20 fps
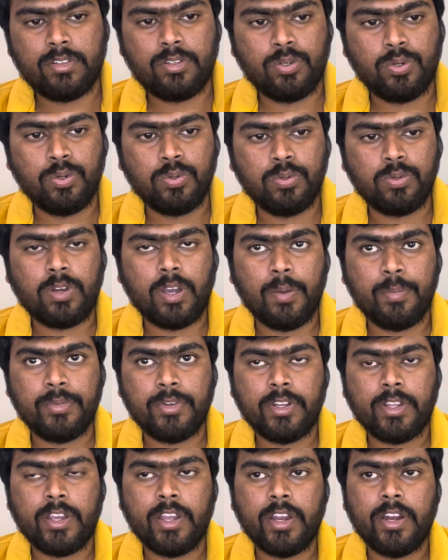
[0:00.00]
to
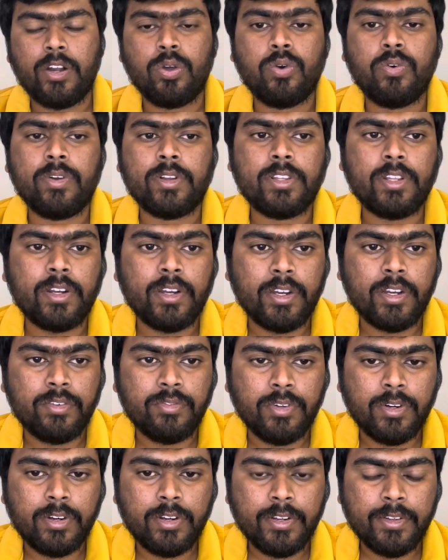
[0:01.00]
communicate over the
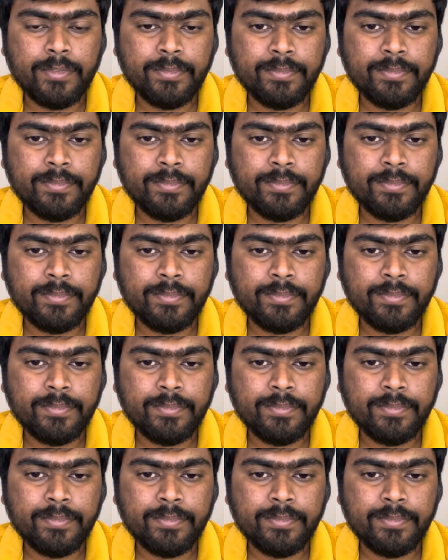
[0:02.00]
network.